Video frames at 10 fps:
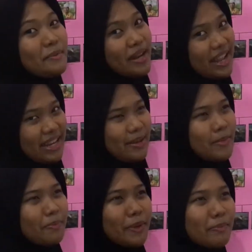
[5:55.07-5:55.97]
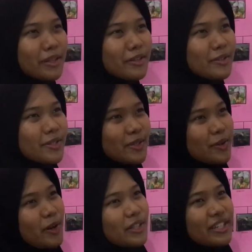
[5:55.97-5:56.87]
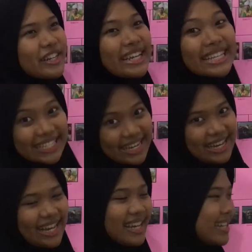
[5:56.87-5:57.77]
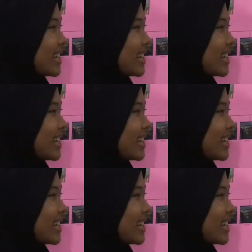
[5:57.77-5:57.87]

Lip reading: Ramadhani, but people used to call her Icha.